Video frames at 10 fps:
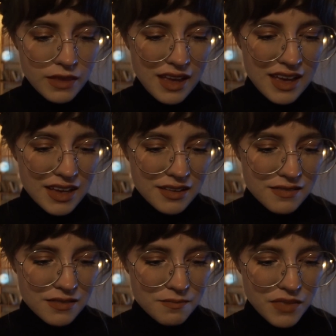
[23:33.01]

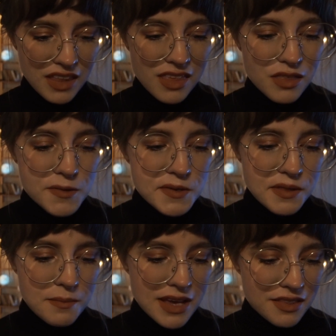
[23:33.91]
And I think those are the
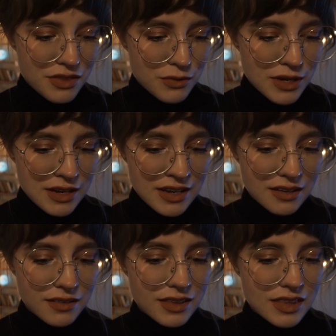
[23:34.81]
main
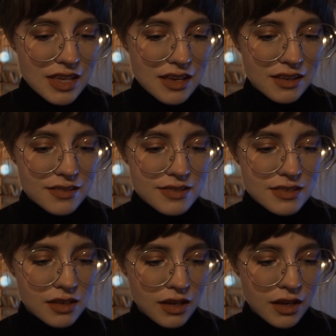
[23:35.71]
three things
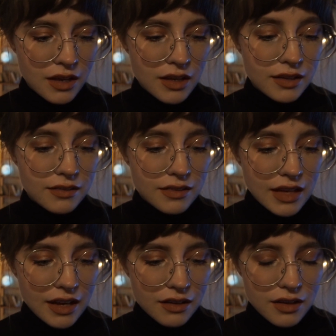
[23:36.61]

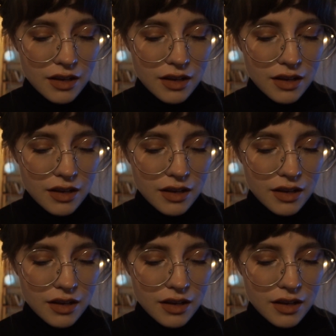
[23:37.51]
that